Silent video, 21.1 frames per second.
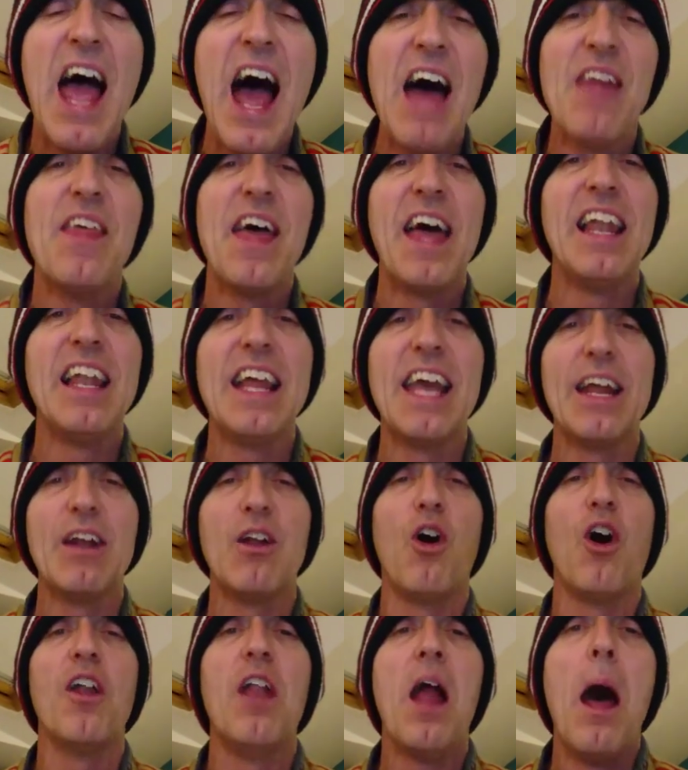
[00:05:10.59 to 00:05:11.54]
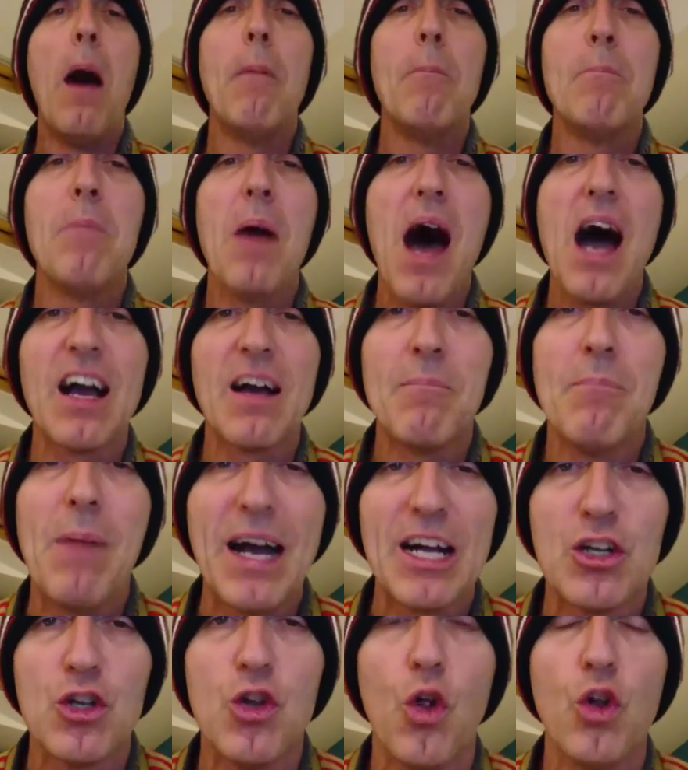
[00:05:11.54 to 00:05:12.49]
And then later on, Marc
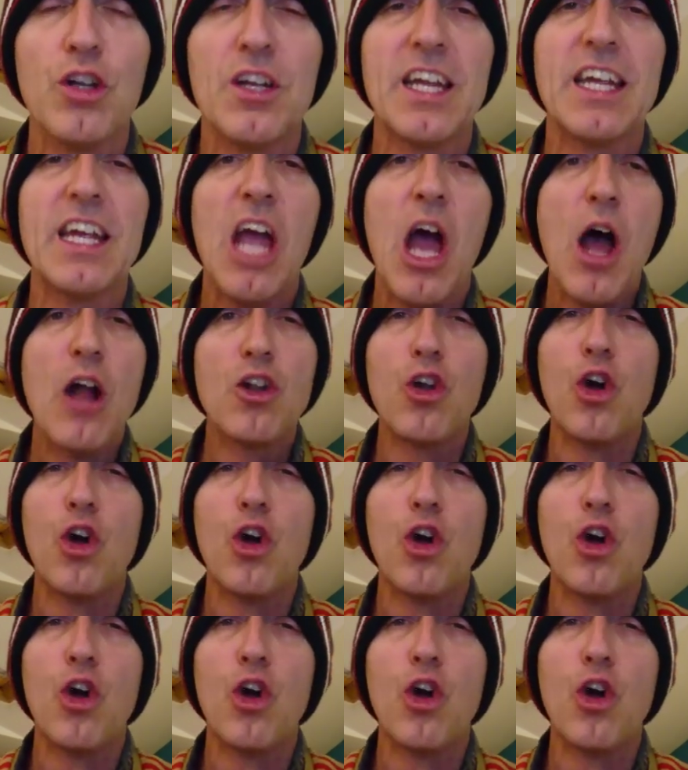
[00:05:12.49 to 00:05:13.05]
McNulty